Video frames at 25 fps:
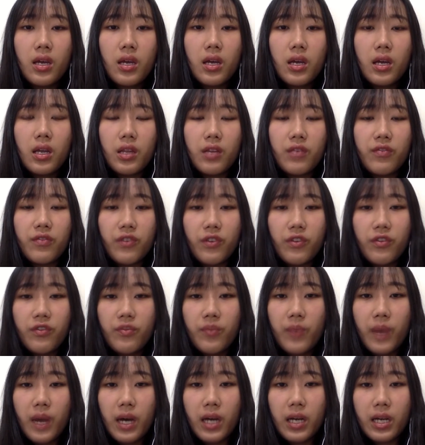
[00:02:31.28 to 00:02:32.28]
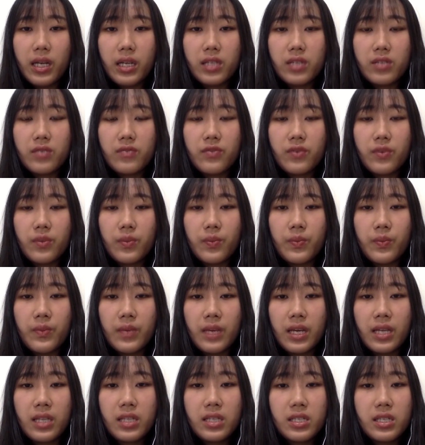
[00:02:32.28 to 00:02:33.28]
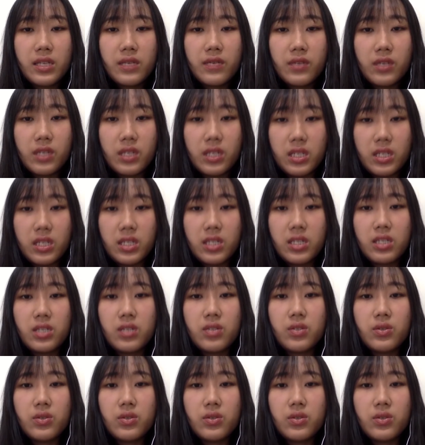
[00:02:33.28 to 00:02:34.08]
The fourth part is from 1970s